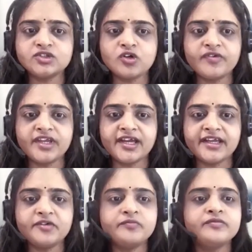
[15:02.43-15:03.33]
of
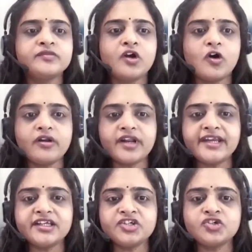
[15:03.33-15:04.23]
AI, or
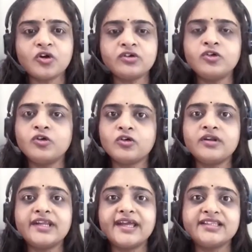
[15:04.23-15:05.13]
write a short note
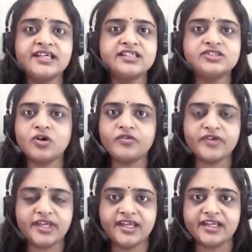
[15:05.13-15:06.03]
on ethics of
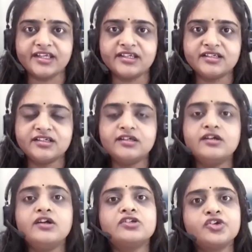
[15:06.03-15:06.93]
AI.
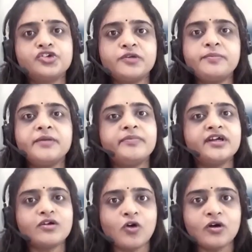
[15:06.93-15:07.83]
So you should
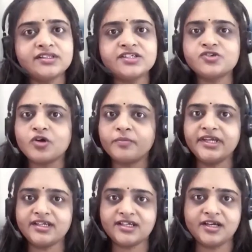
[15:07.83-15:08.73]
prepare all this topic
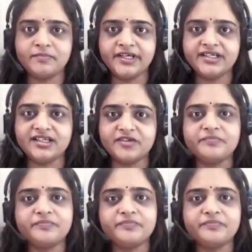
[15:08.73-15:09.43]
completely.